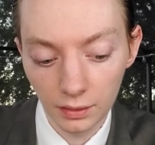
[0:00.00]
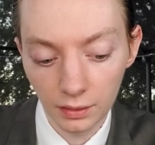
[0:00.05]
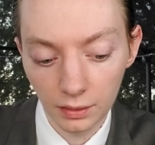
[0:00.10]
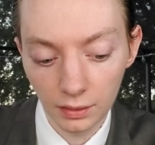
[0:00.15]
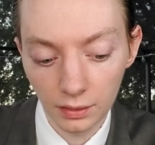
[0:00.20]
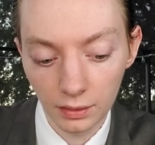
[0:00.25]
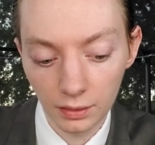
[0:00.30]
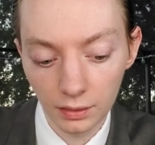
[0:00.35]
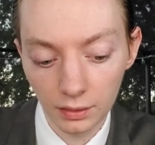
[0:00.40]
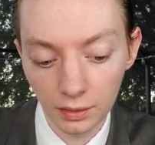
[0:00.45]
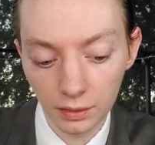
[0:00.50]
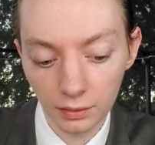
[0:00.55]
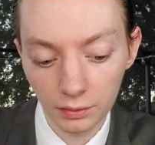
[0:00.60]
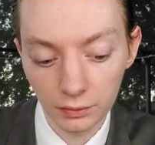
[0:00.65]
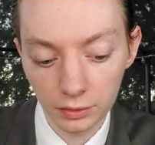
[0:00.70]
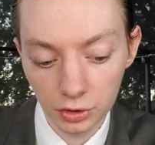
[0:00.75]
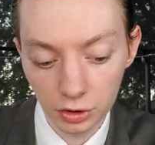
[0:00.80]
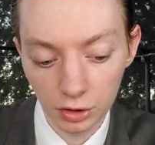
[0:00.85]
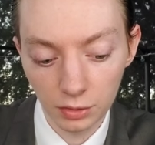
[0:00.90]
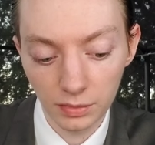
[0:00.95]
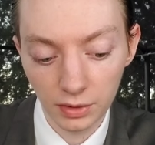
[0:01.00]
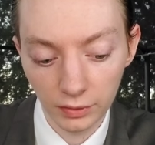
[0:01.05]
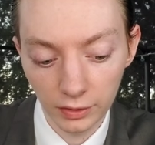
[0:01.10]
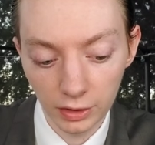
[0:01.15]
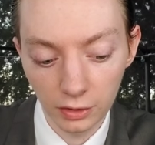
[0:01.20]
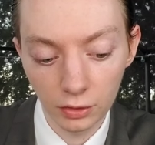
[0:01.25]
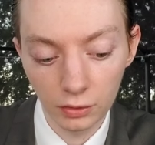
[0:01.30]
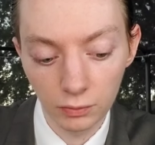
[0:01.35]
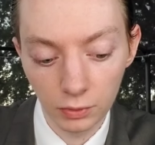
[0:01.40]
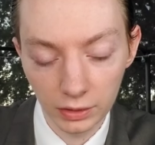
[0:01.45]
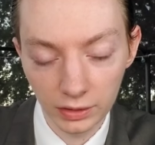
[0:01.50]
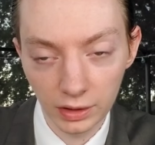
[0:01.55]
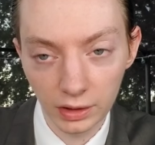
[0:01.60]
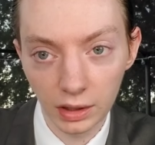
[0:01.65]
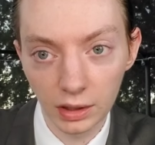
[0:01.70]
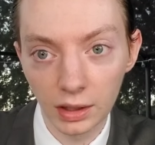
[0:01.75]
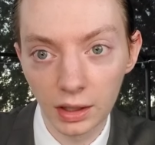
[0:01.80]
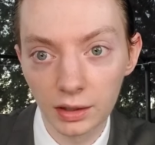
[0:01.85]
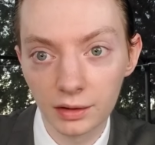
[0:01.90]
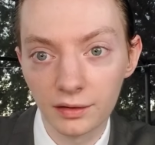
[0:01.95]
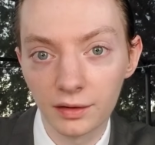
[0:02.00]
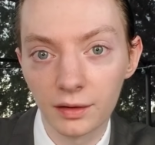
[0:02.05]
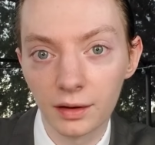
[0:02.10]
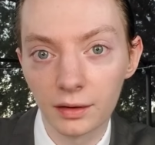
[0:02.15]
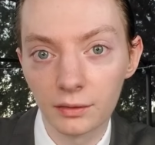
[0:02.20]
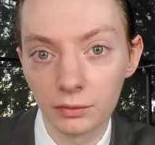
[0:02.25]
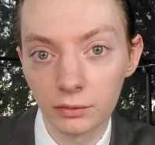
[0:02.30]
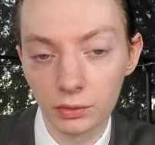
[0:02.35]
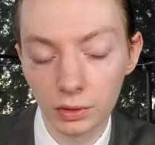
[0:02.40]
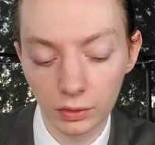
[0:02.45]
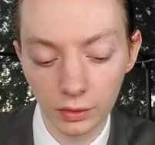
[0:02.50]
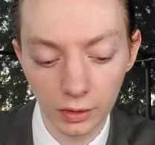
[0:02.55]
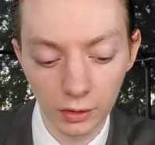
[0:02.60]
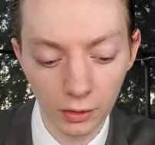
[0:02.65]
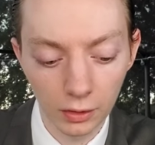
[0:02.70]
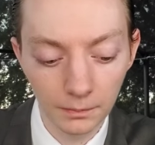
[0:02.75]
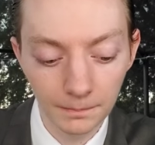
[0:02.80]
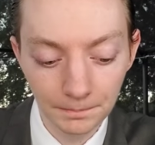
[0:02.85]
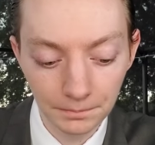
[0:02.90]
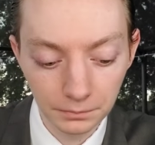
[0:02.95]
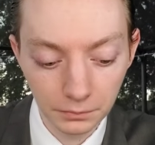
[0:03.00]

it's a legitimately good one that I got today. It was really good.